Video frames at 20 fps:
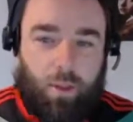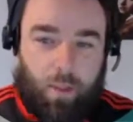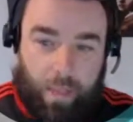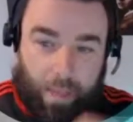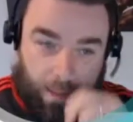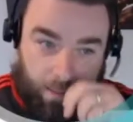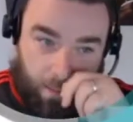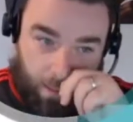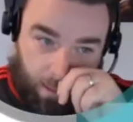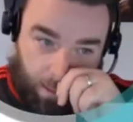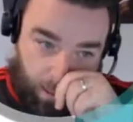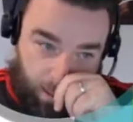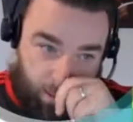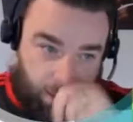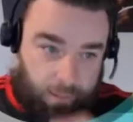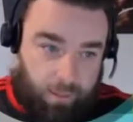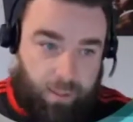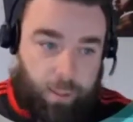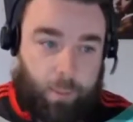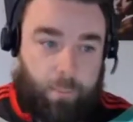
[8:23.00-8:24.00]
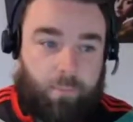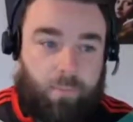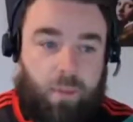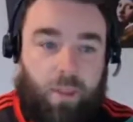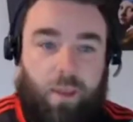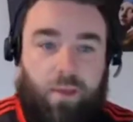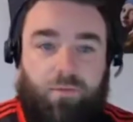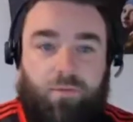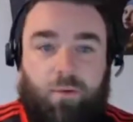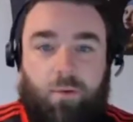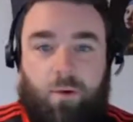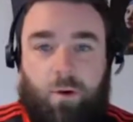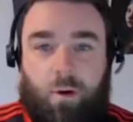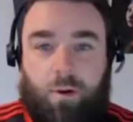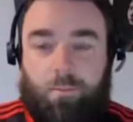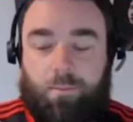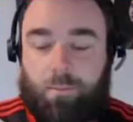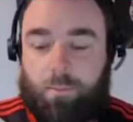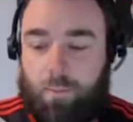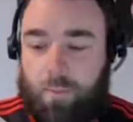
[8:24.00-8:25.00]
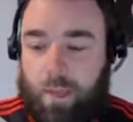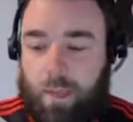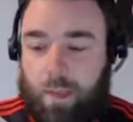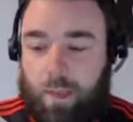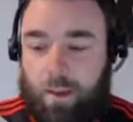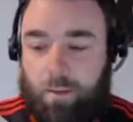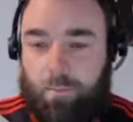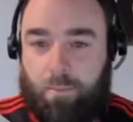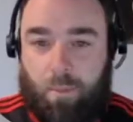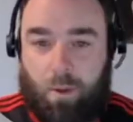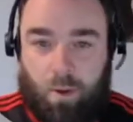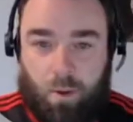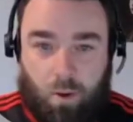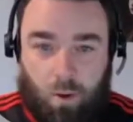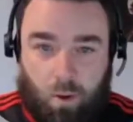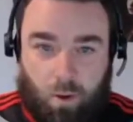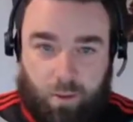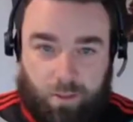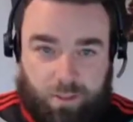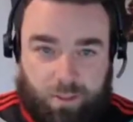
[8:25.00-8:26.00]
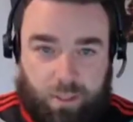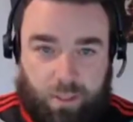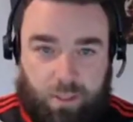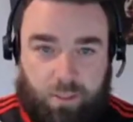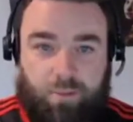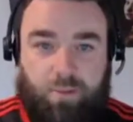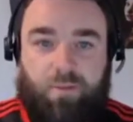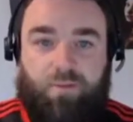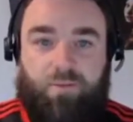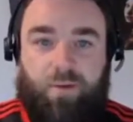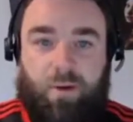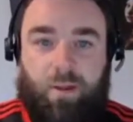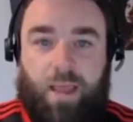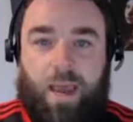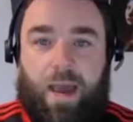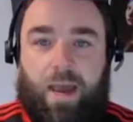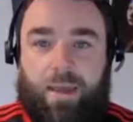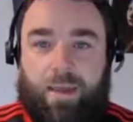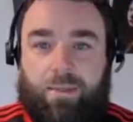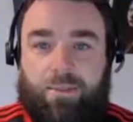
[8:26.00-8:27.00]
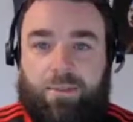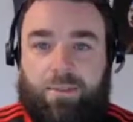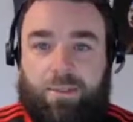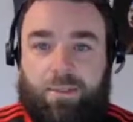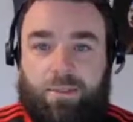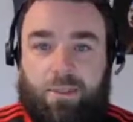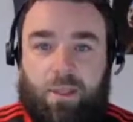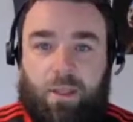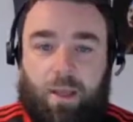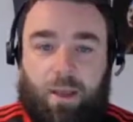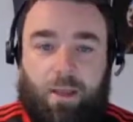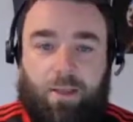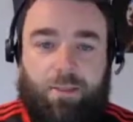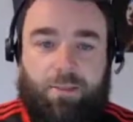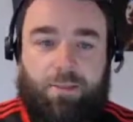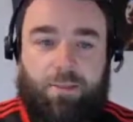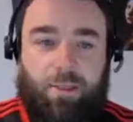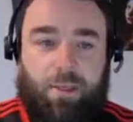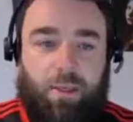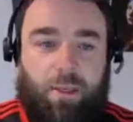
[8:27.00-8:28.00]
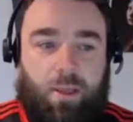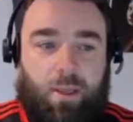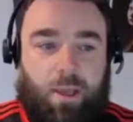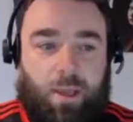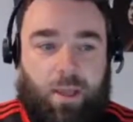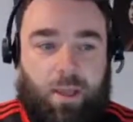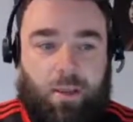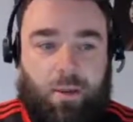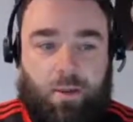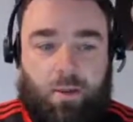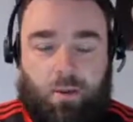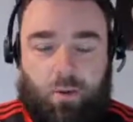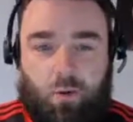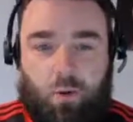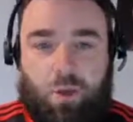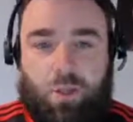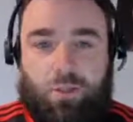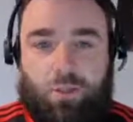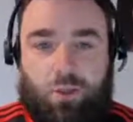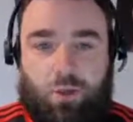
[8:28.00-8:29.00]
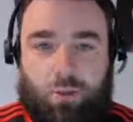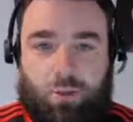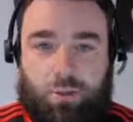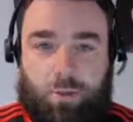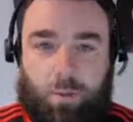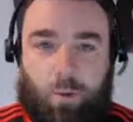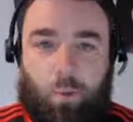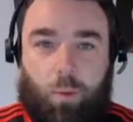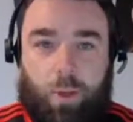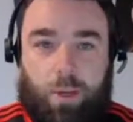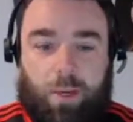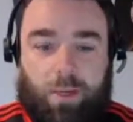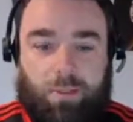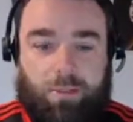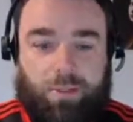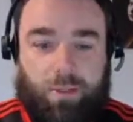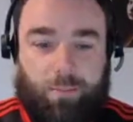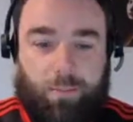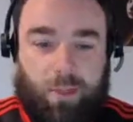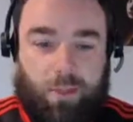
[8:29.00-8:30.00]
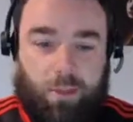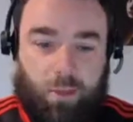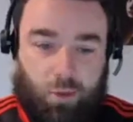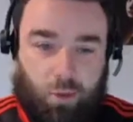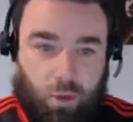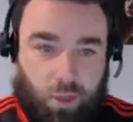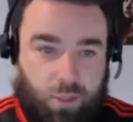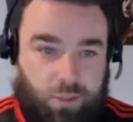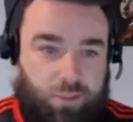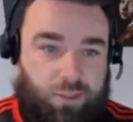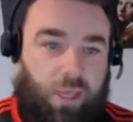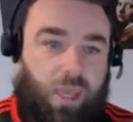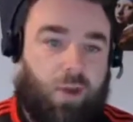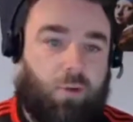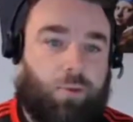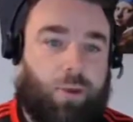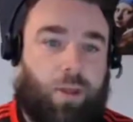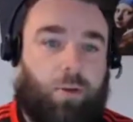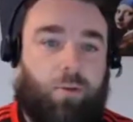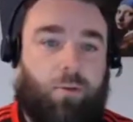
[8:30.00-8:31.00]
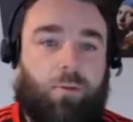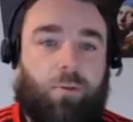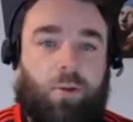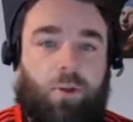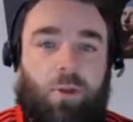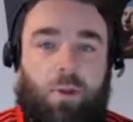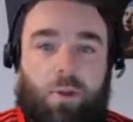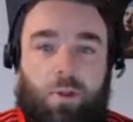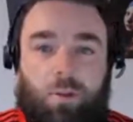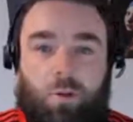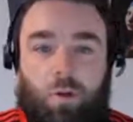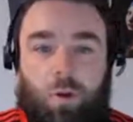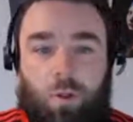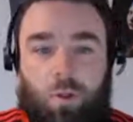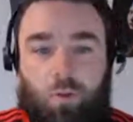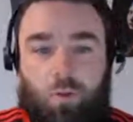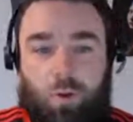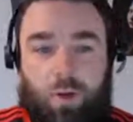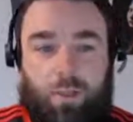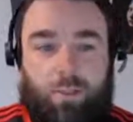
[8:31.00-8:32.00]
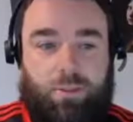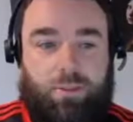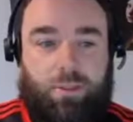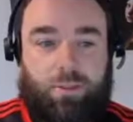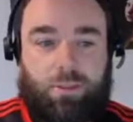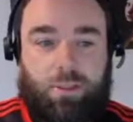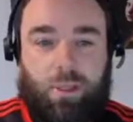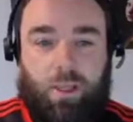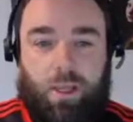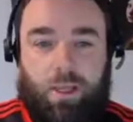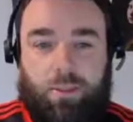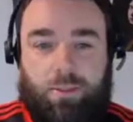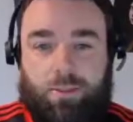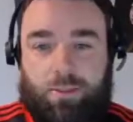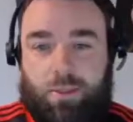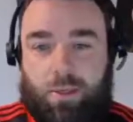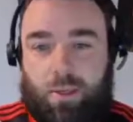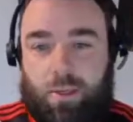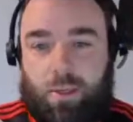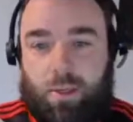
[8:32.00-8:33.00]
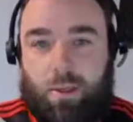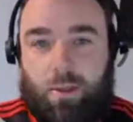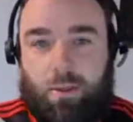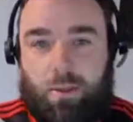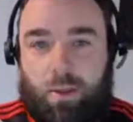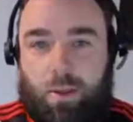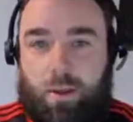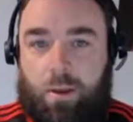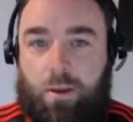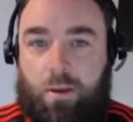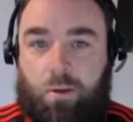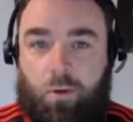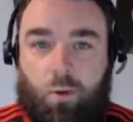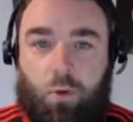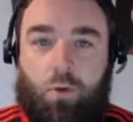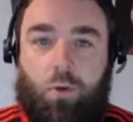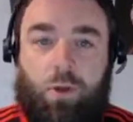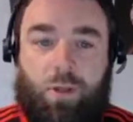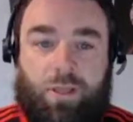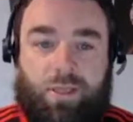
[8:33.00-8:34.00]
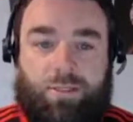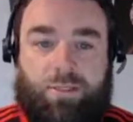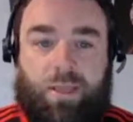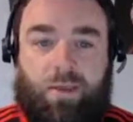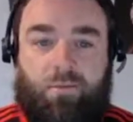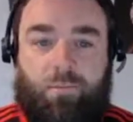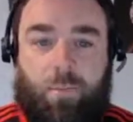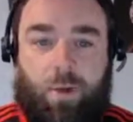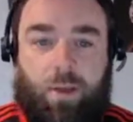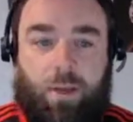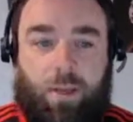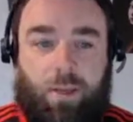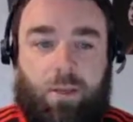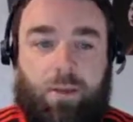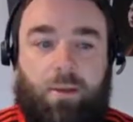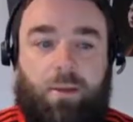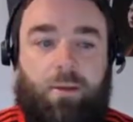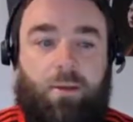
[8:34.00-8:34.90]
In the cloud, if you're on a fairly high instance class, and you can tune some queries that mean that you can scale down to a lower instance class, then you're going to save money